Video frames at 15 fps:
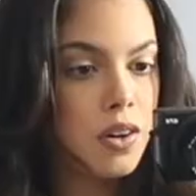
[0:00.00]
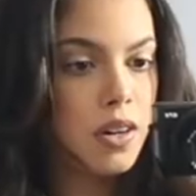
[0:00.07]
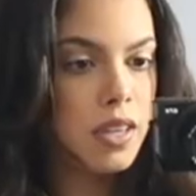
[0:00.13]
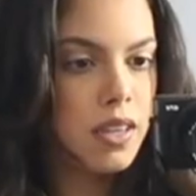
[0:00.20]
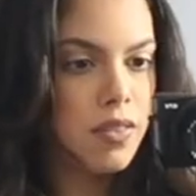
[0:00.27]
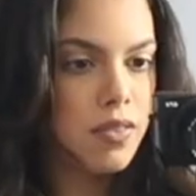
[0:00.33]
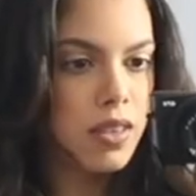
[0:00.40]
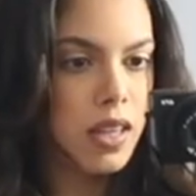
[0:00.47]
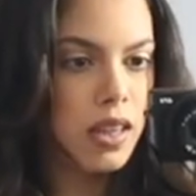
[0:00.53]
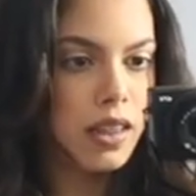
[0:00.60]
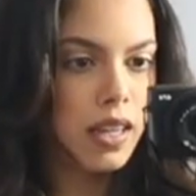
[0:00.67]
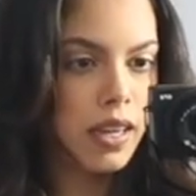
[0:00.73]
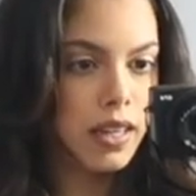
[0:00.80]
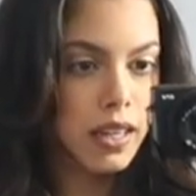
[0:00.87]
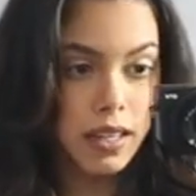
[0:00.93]
Sorry if the
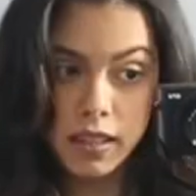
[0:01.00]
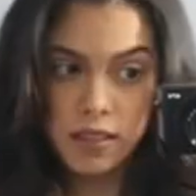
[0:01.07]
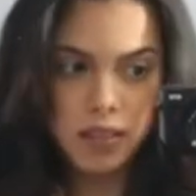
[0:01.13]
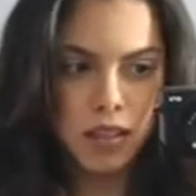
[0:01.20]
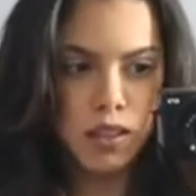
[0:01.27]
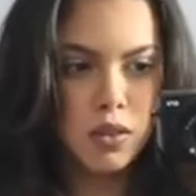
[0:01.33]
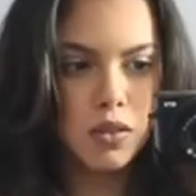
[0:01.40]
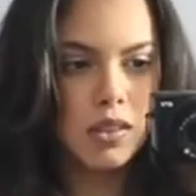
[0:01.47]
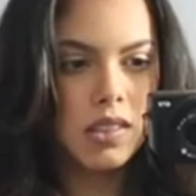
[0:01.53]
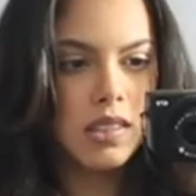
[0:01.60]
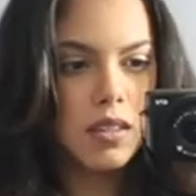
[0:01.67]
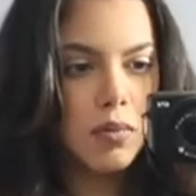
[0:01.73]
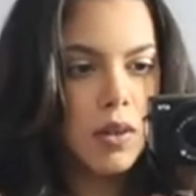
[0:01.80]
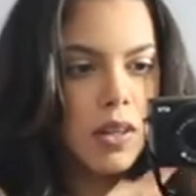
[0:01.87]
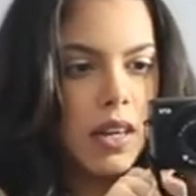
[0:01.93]
lighting is a little
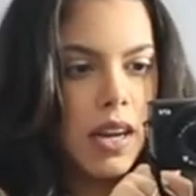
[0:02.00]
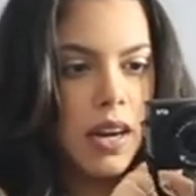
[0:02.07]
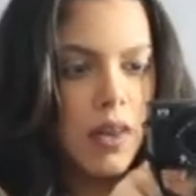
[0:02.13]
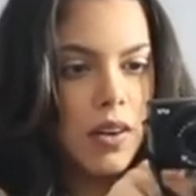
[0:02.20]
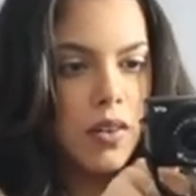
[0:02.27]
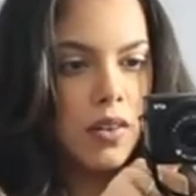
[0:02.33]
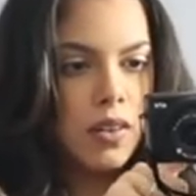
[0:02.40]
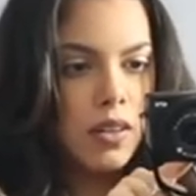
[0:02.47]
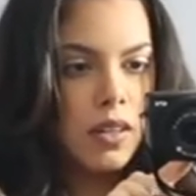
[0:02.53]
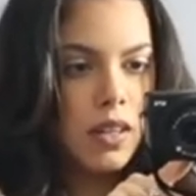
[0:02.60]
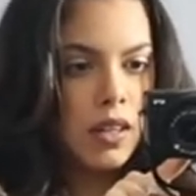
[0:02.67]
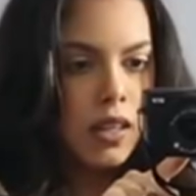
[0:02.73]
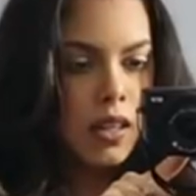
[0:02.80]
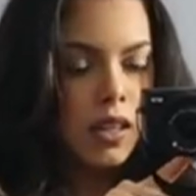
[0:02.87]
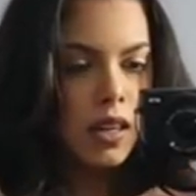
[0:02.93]
dimmer now.
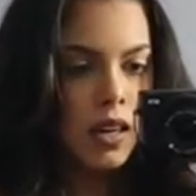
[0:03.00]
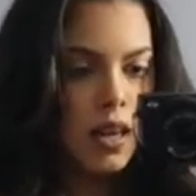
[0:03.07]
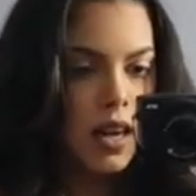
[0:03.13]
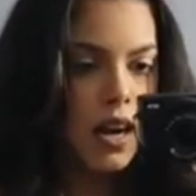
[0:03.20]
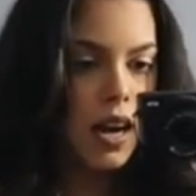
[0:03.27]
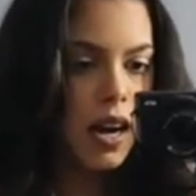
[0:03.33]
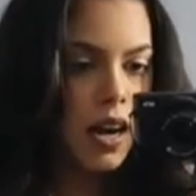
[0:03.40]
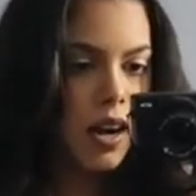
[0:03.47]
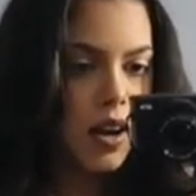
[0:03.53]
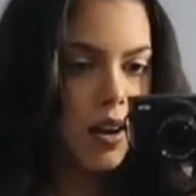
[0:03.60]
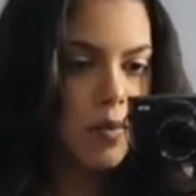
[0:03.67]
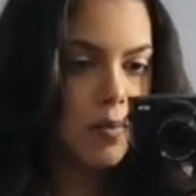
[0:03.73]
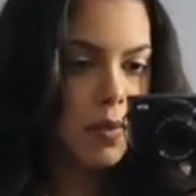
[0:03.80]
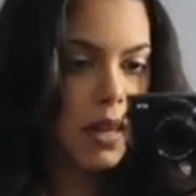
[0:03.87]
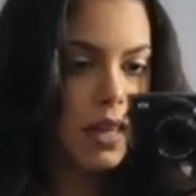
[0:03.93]

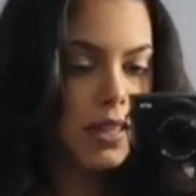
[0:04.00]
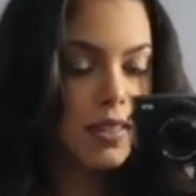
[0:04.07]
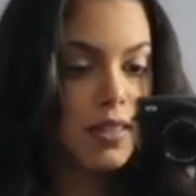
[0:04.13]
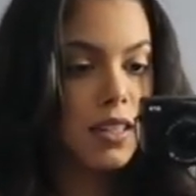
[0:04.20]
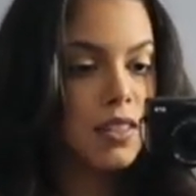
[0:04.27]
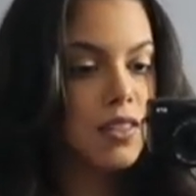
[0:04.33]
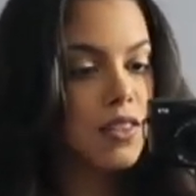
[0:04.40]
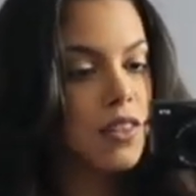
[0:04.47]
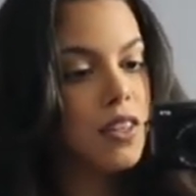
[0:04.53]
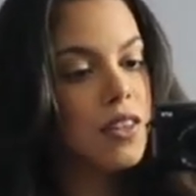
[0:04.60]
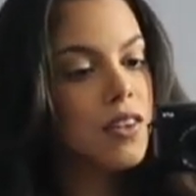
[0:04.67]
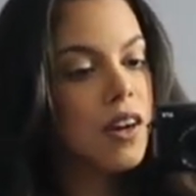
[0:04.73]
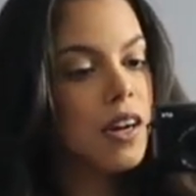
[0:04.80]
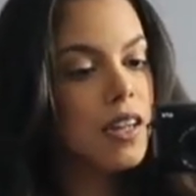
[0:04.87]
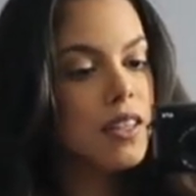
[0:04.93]
My son started
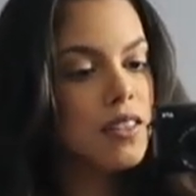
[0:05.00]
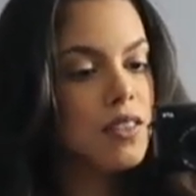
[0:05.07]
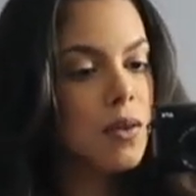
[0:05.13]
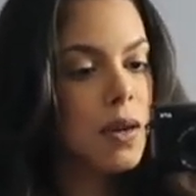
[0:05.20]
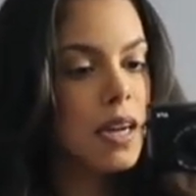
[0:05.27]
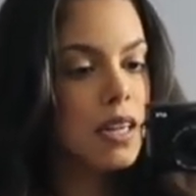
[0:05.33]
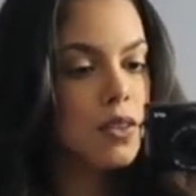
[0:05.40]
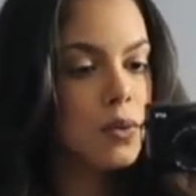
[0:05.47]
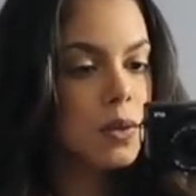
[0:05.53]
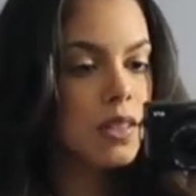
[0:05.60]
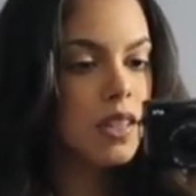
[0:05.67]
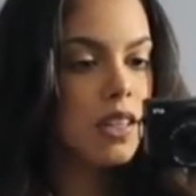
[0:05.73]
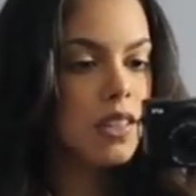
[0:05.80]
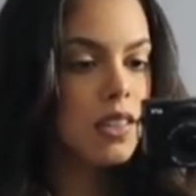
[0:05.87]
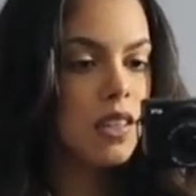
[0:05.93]
crying, so I had to
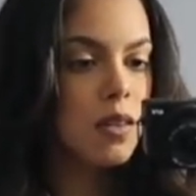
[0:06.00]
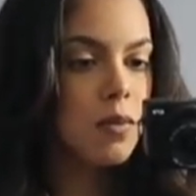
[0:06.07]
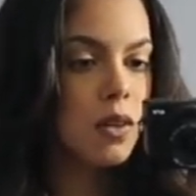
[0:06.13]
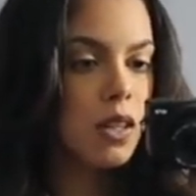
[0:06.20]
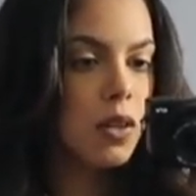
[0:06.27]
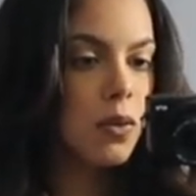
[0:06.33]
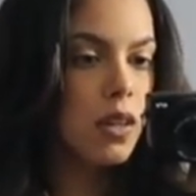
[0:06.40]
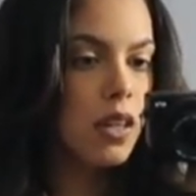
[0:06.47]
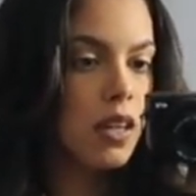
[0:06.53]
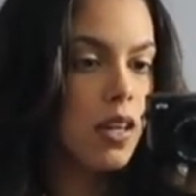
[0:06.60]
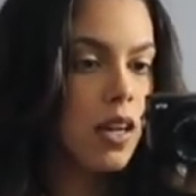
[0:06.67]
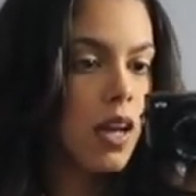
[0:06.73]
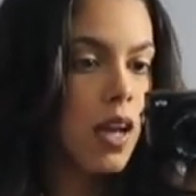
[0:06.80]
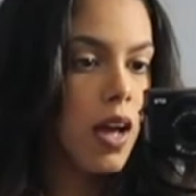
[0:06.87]
attend to him really quick.